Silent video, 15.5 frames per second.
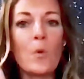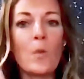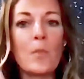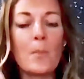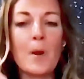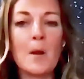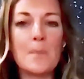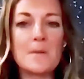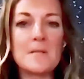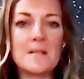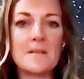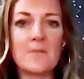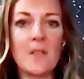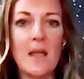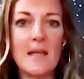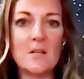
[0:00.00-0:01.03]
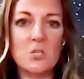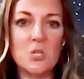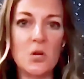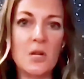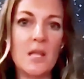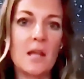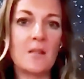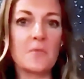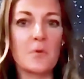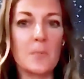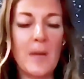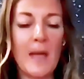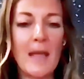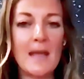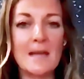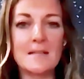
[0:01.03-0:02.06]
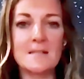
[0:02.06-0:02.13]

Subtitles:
But the purpose of like journeying through